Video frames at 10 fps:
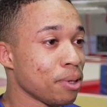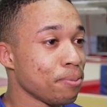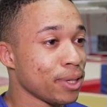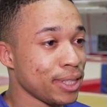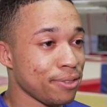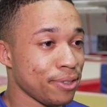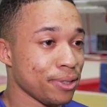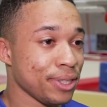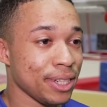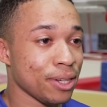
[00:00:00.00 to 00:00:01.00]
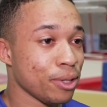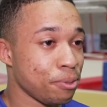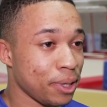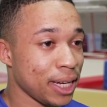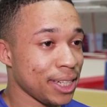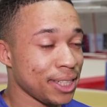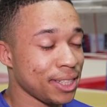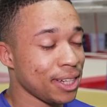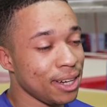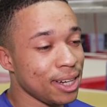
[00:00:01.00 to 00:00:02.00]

My body feels in a good place.